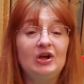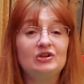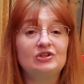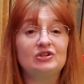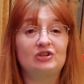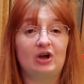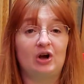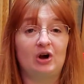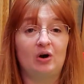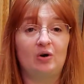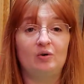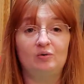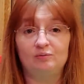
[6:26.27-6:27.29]

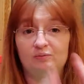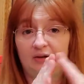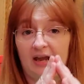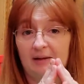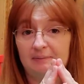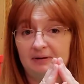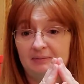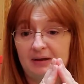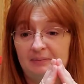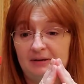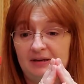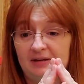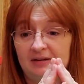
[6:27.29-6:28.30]
So, camping
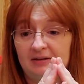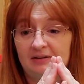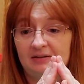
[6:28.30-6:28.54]
maybe?